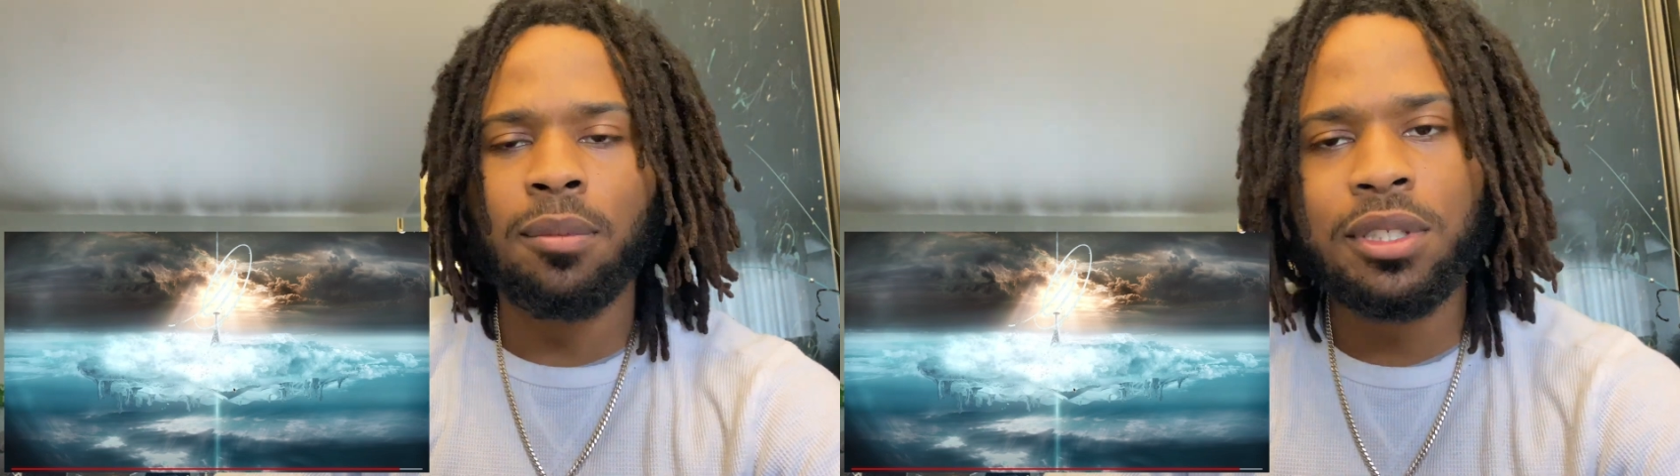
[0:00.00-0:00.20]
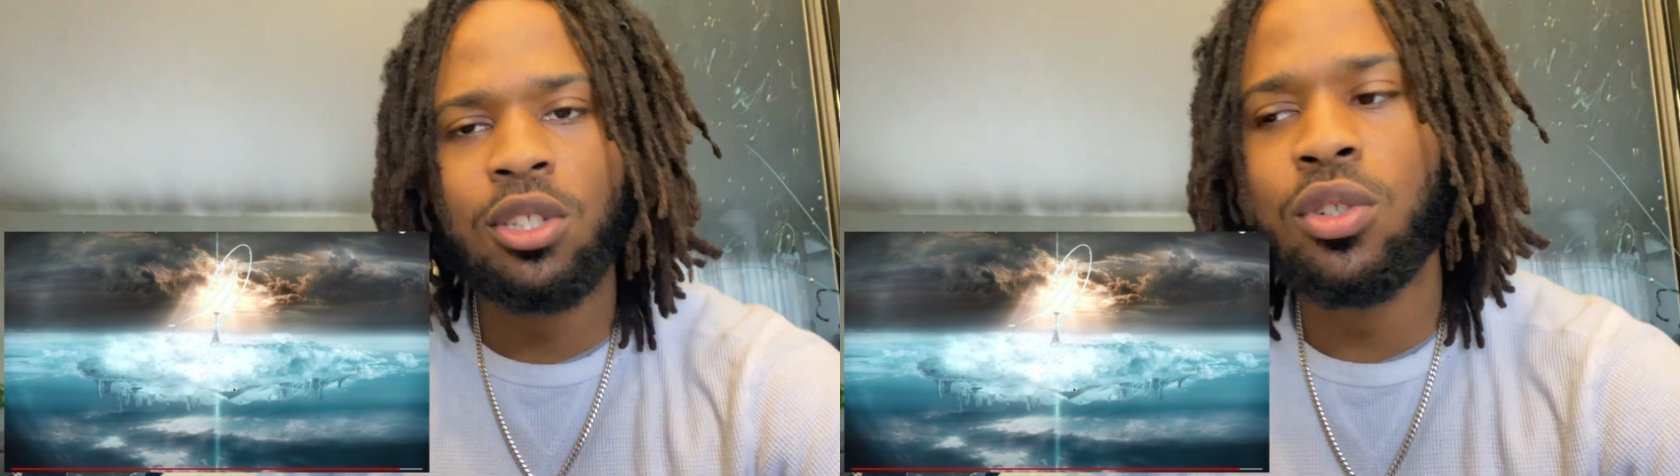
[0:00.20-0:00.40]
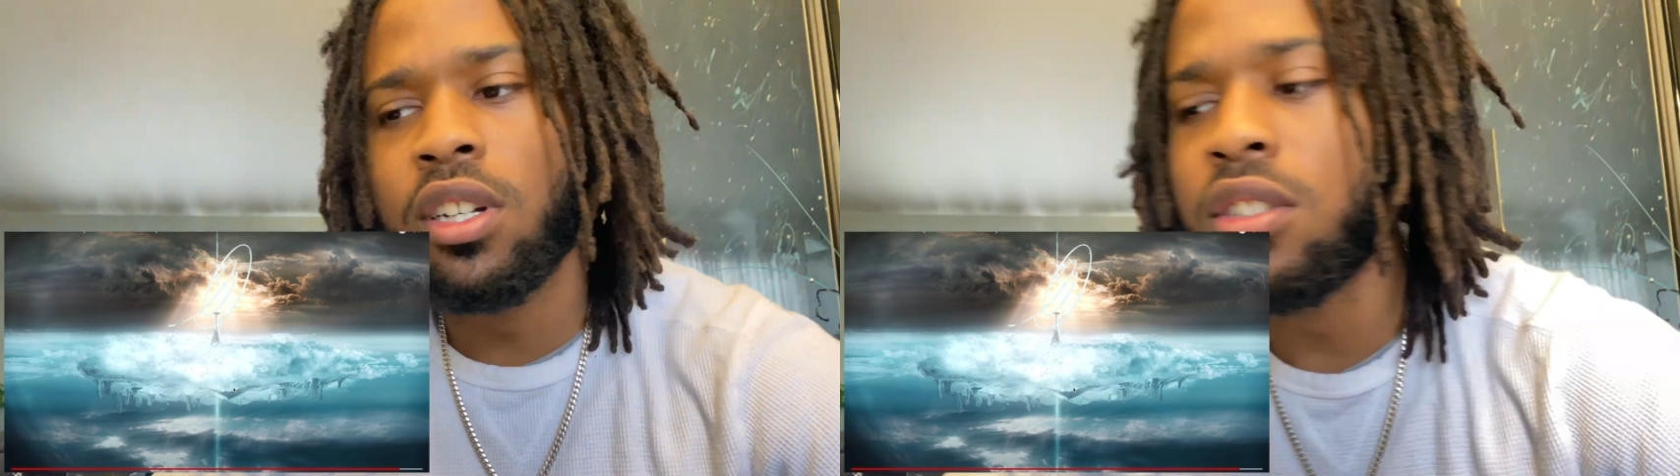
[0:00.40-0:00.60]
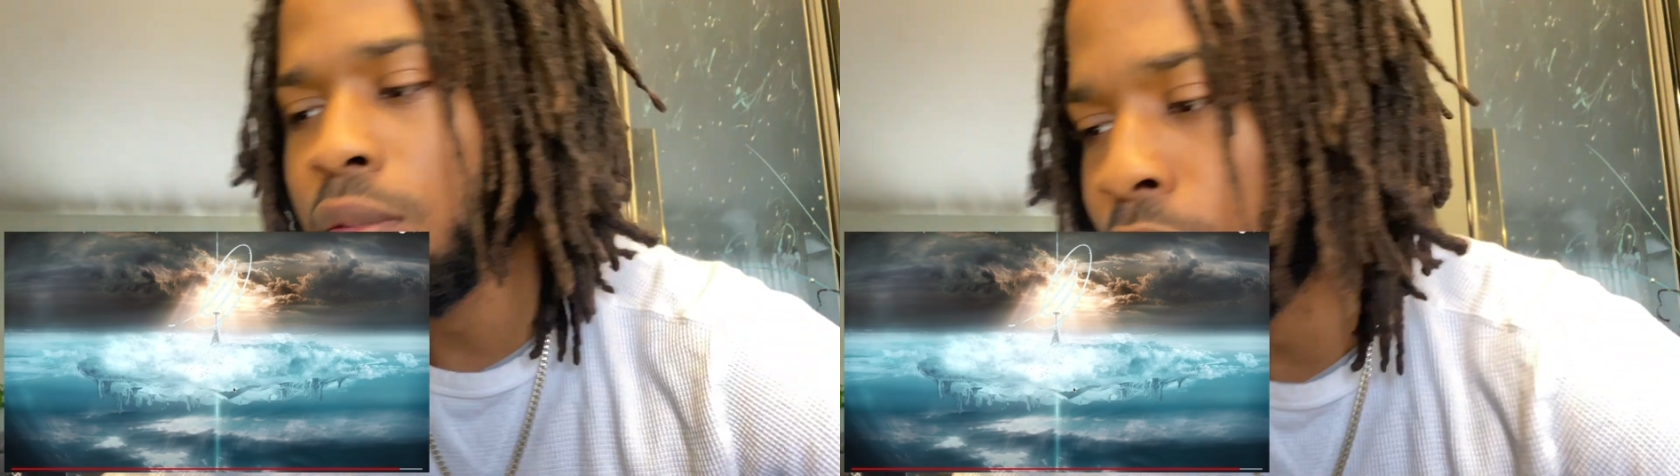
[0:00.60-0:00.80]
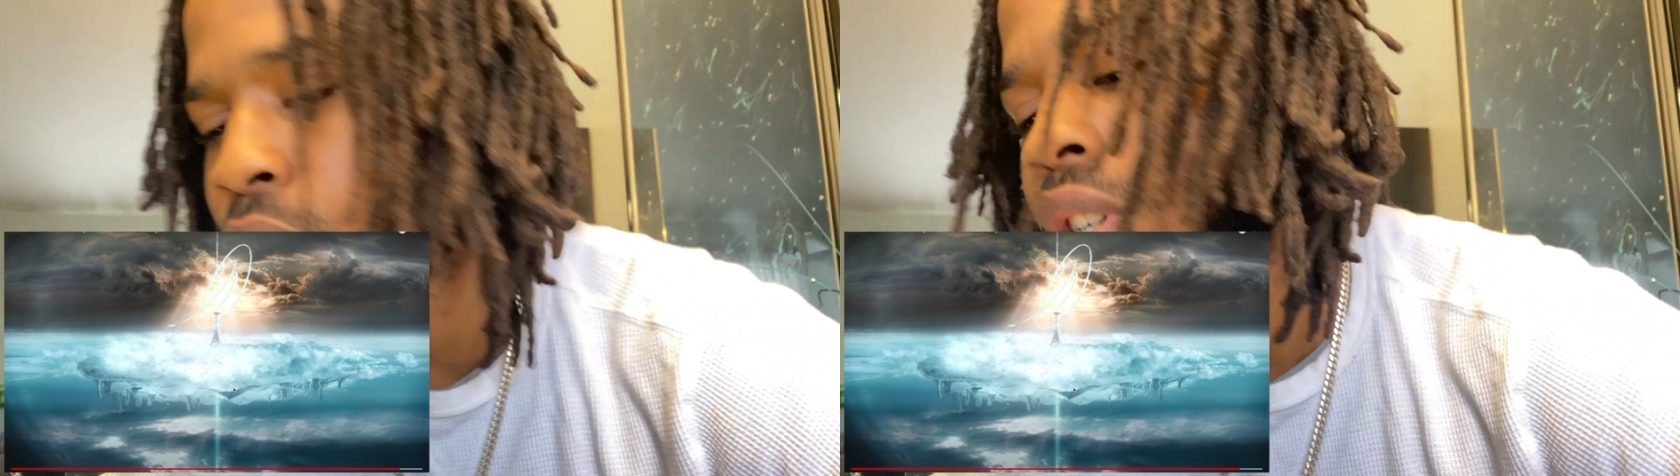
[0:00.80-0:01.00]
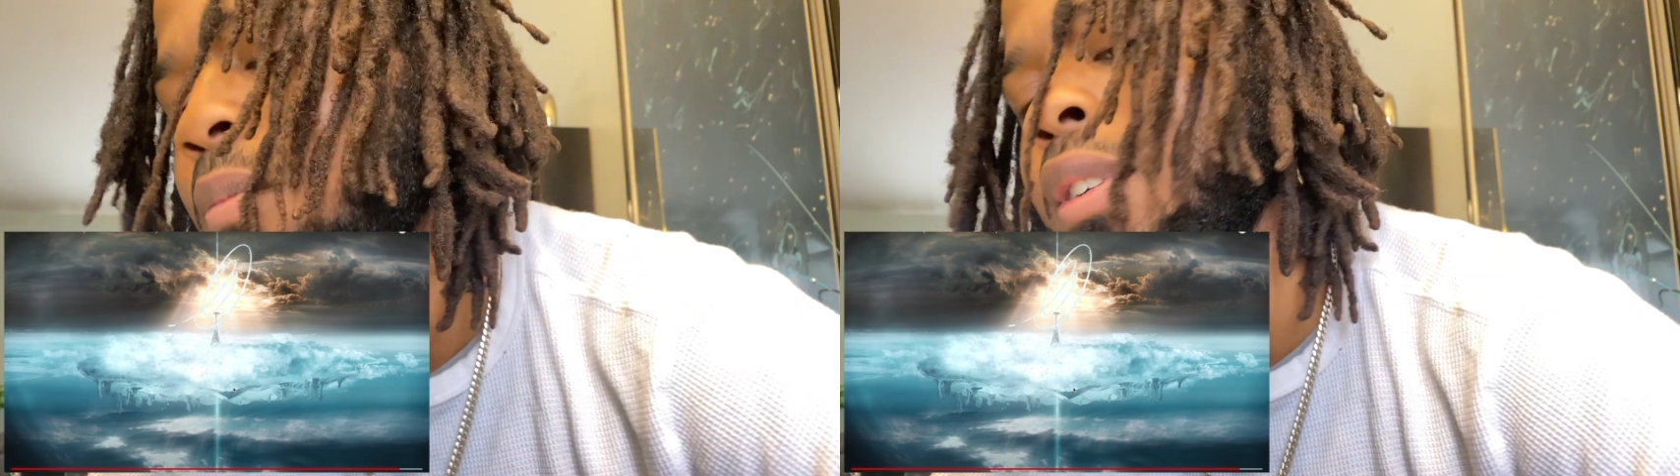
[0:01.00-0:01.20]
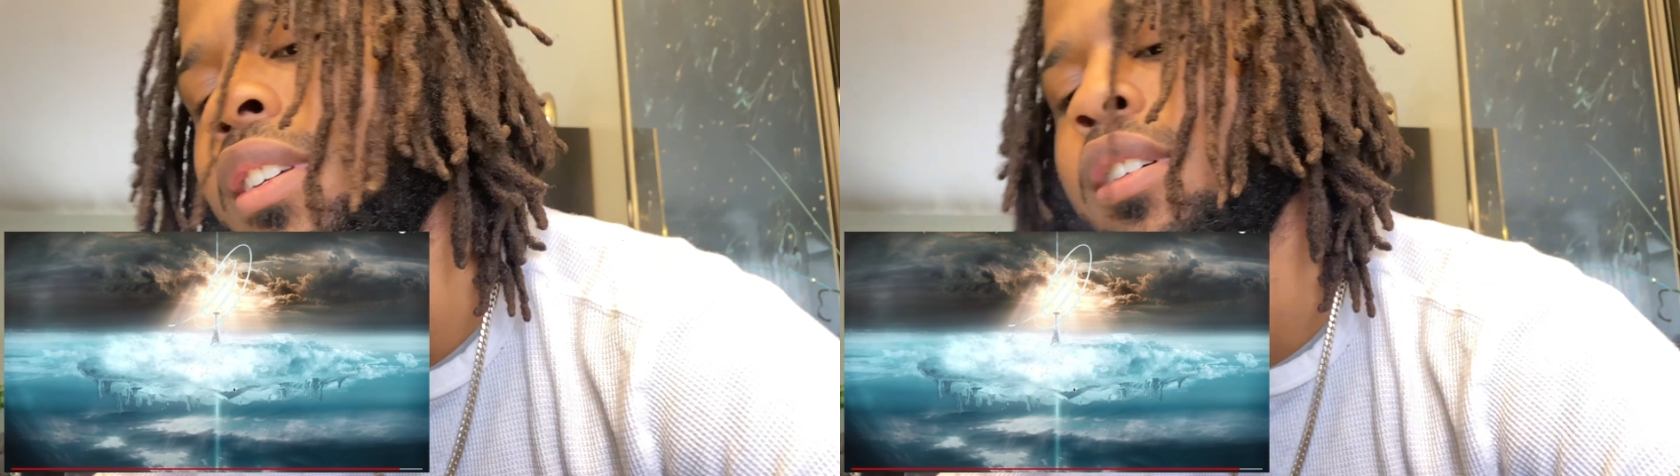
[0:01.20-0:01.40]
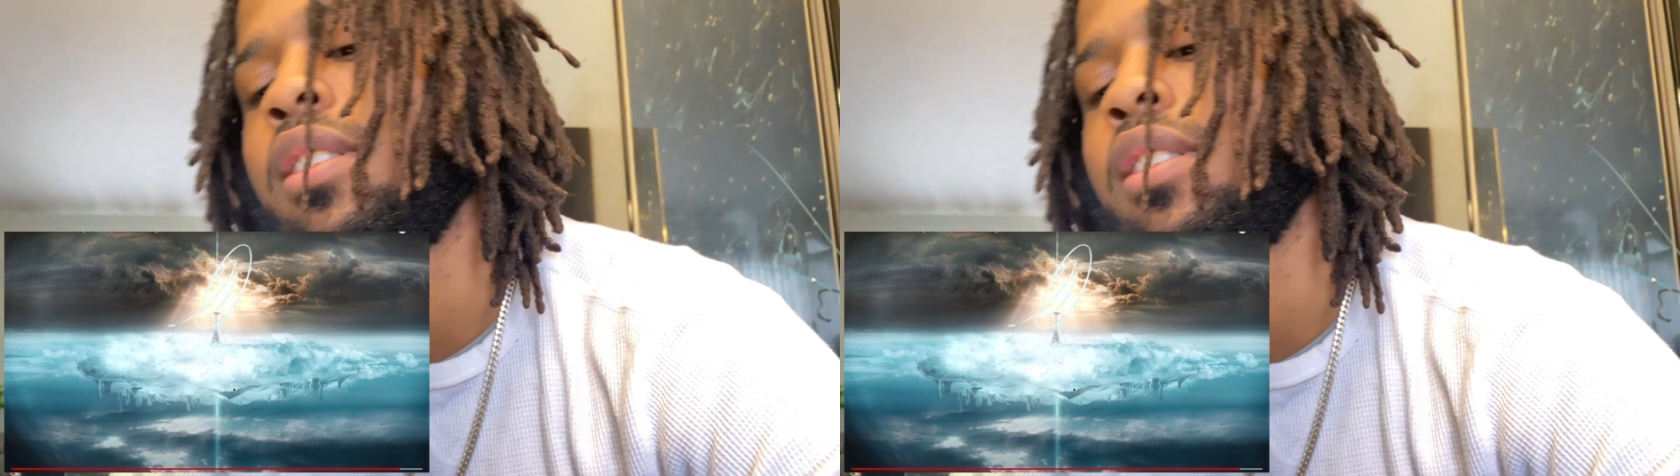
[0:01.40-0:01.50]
still here supporting, man.